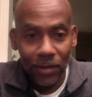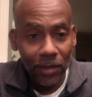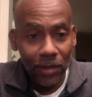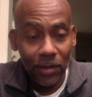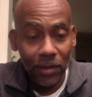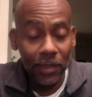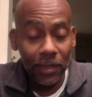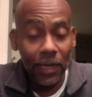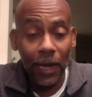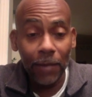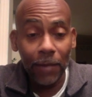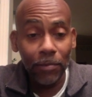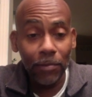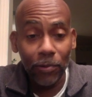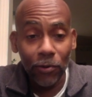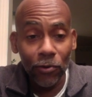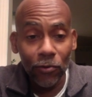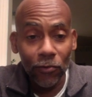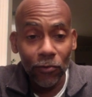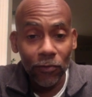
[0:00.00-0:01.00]
not
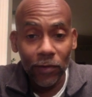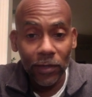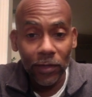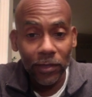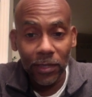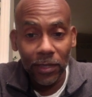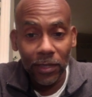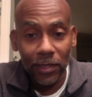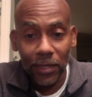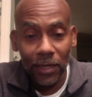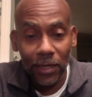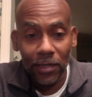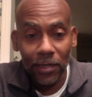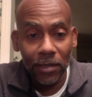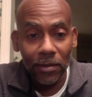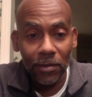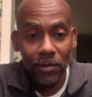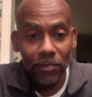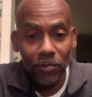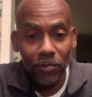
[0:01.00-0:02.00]
prove, because it
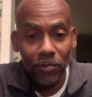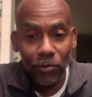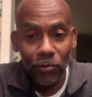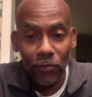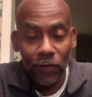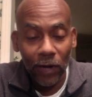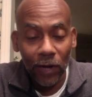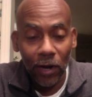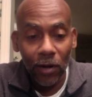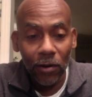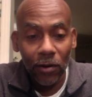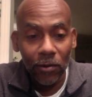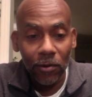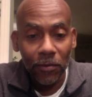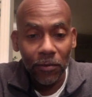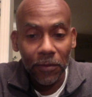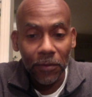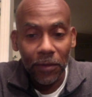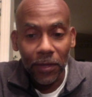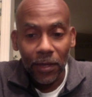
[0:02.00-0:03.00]
didn't prove at
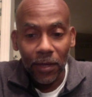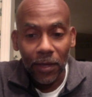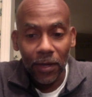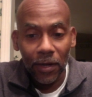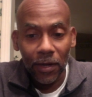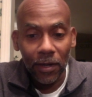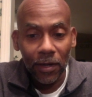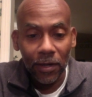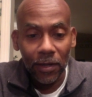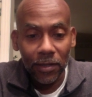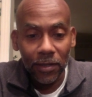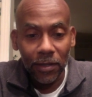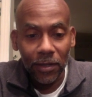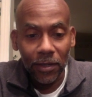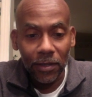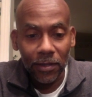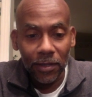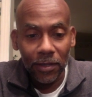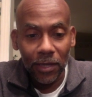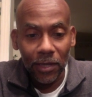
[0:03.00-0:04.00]
all.
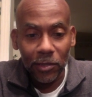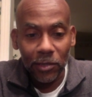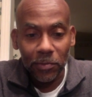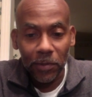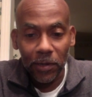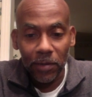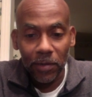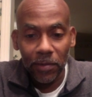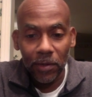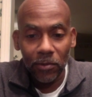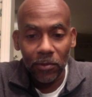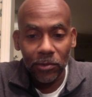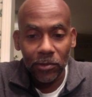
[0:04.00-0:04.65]
The experiment was